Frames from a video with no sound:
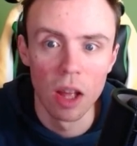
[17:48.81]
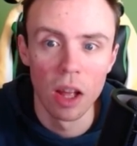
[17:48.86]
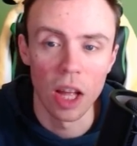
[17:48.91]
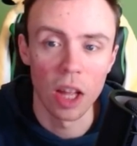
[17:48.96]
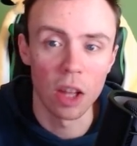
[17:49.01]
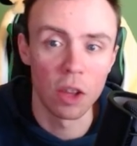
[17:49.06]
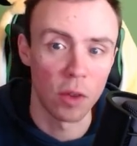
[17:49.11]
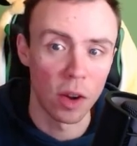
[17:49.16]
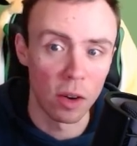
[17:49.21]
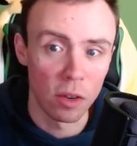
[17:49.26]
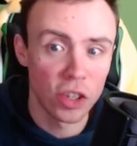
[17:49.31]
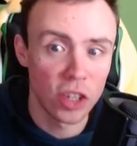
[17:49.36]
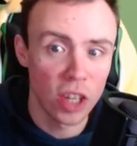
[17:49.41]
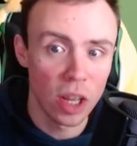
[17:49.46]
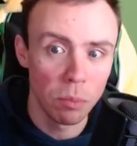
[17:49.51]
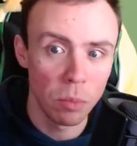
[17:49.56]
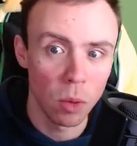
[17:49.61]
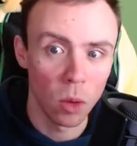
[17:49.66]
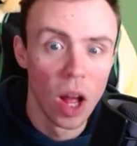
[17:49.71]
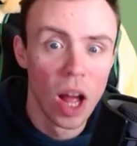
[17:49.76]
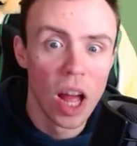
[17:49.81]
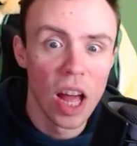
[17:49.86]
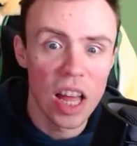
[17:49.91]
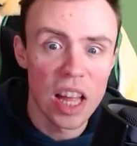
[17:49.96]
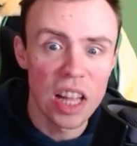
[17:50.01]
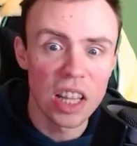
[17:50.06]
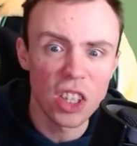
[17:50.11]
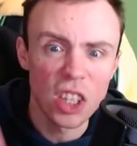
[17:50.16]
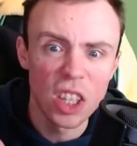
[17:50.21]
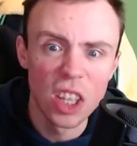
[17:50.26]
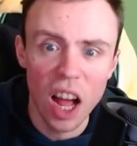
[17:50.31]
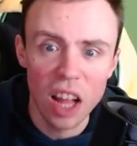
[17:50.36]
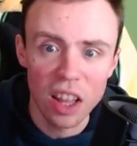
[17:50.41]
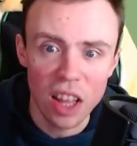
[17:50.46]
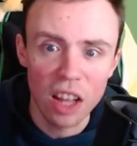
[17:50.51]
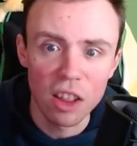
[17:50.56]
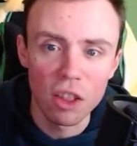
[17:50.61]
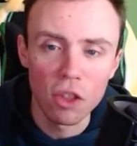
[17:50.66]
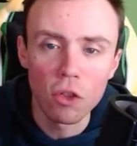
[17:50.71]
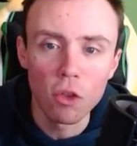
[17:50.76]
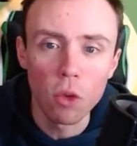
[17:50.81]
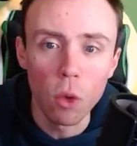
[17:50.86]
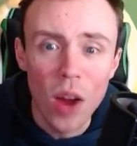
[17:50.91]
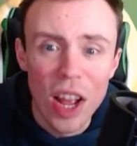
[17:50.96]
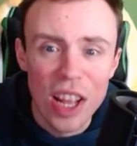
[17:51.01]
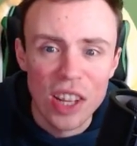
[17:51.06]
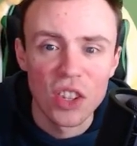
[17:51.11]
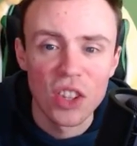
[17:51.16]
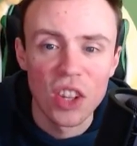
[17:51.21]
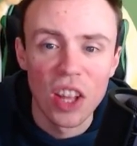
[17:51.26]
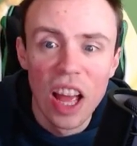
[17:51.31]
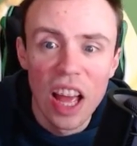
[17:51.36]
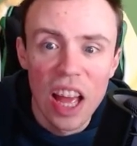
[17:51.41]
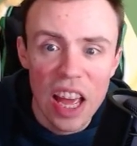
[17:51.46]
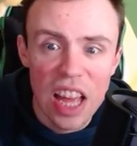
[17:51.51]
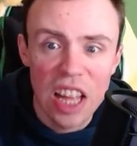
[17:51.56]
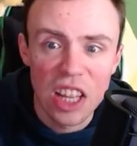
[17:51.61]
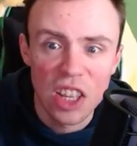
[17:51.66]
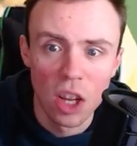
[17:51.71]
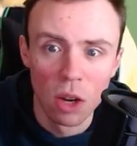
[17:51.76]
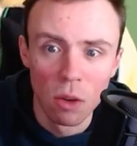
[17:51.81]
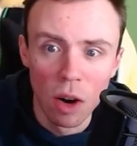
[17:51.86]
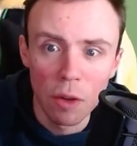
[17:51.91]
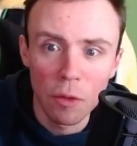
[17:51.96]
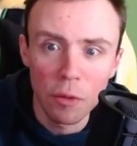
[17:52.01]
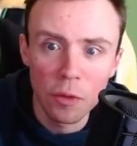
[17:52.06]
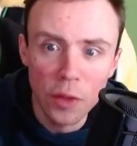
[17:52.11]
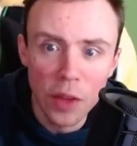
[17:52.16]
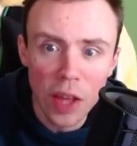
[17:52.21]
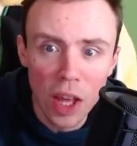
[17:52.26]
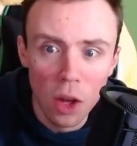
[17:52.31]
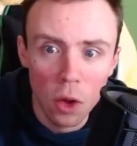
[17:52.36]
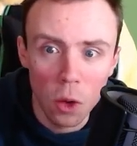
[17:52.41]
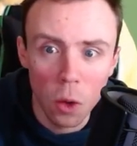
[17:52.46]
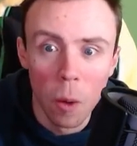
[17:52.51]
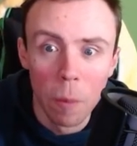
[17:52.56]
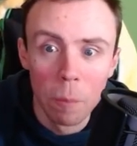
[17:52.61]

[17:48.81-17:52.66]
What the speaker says: It's very simple. It's not a twist. It's a reveal.